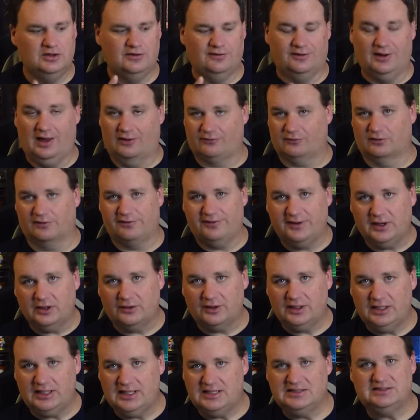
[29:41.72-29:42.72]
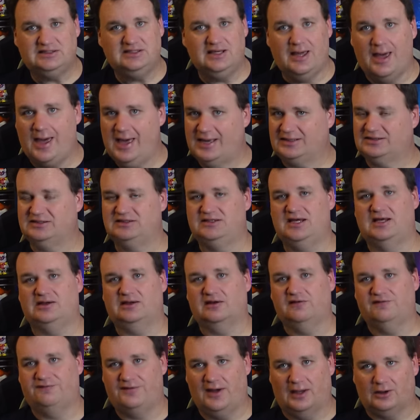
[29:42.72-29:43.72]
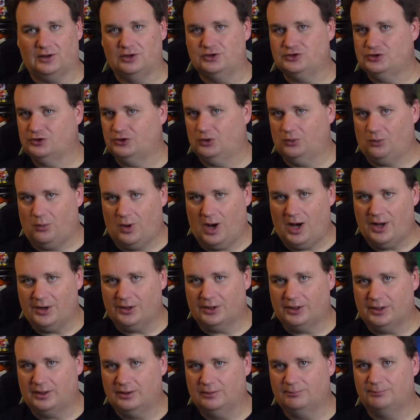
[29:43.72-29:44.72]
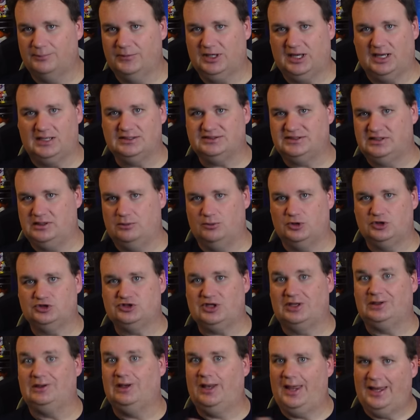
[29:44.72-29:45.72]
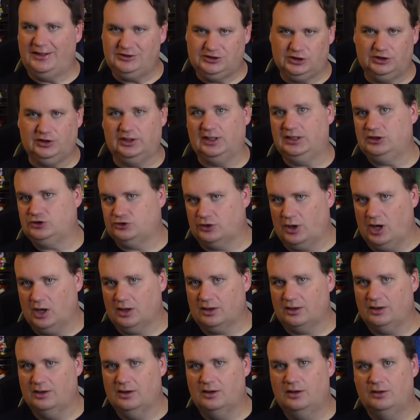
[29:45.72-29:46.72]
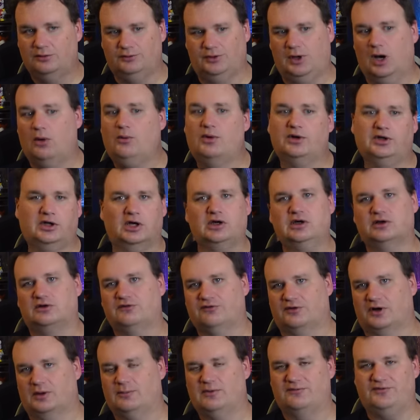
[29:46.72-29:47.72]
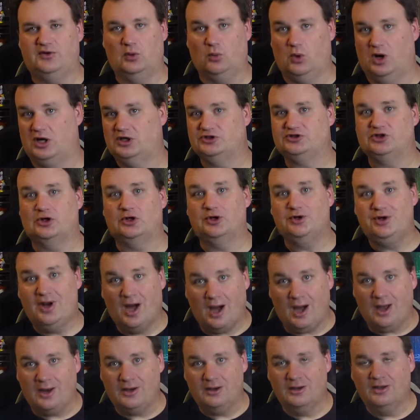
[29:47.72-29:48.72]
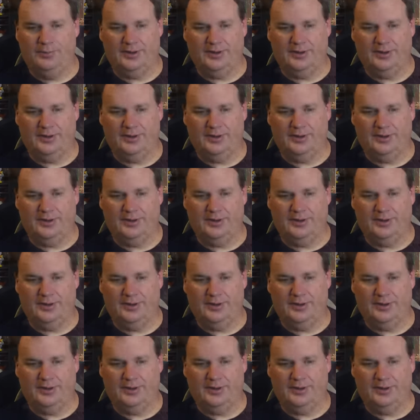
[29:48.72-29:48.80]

The other theory is he accidentally fell into the water because he was allegedly drunk. No one could confirm if he was or not.